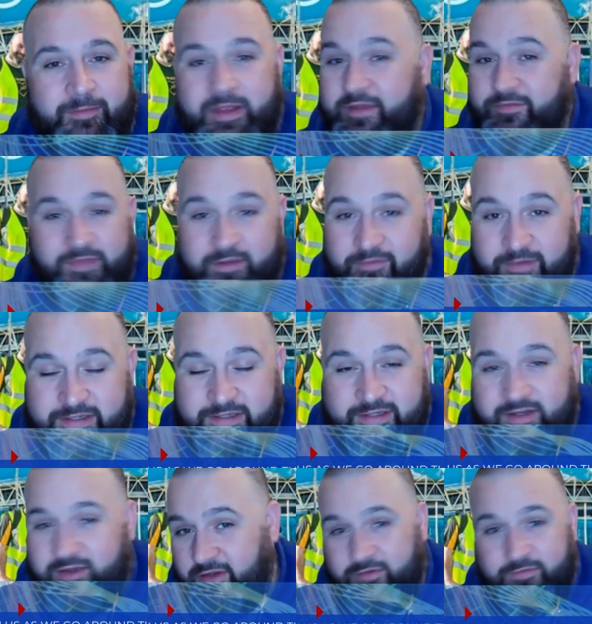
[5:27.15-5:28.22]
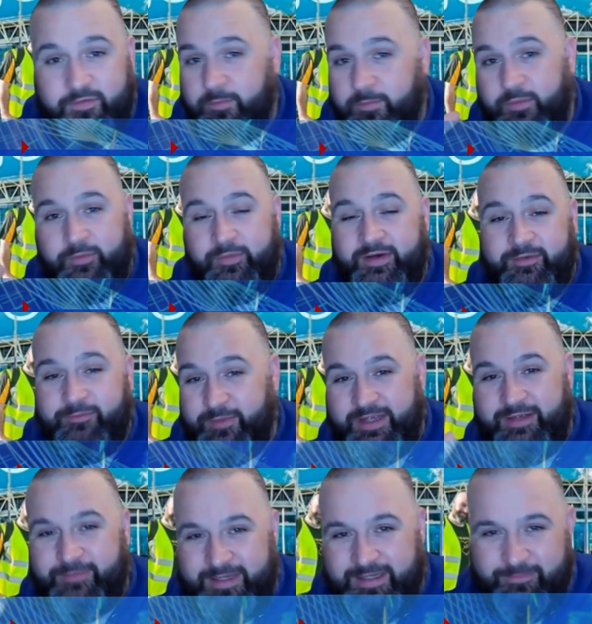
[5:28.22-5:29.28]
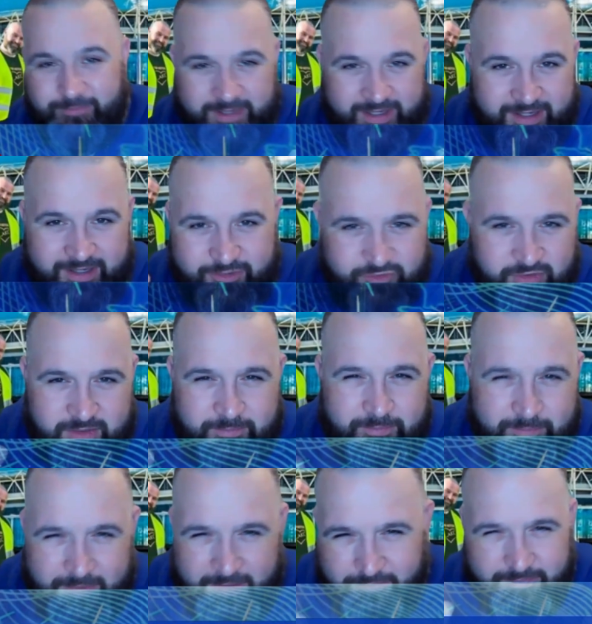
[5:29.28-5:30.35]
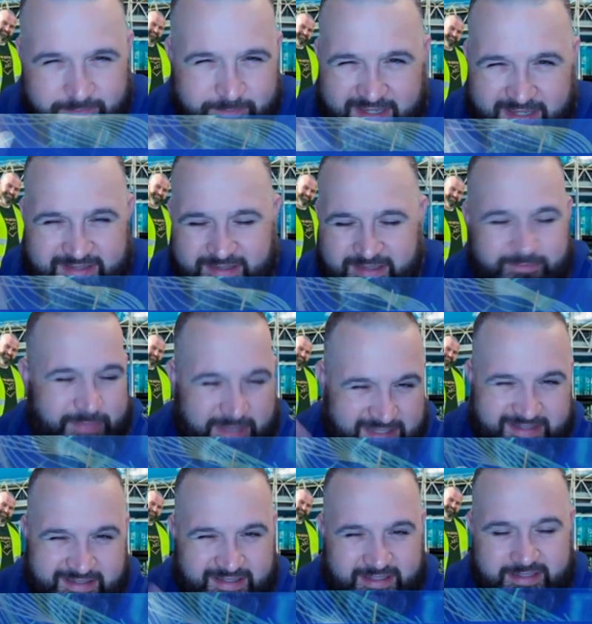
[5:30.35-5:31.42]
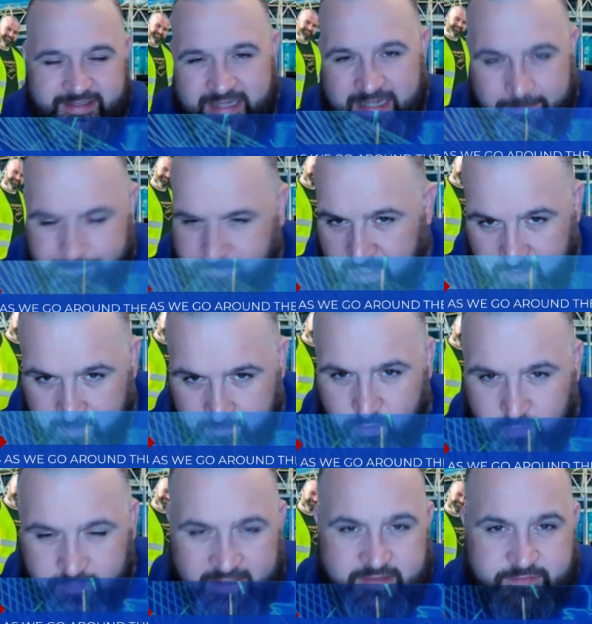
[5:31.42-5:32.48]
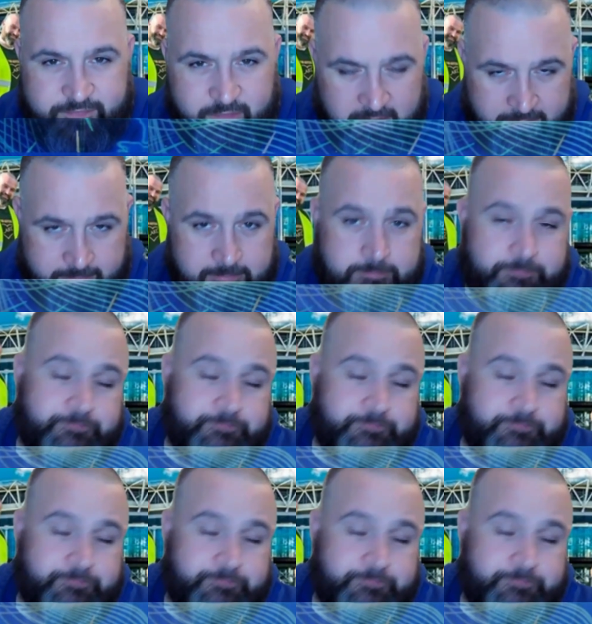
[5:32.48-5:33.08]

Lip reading: If there is kind of football on, we are trying to build bits and pieces into that. More of that to follow.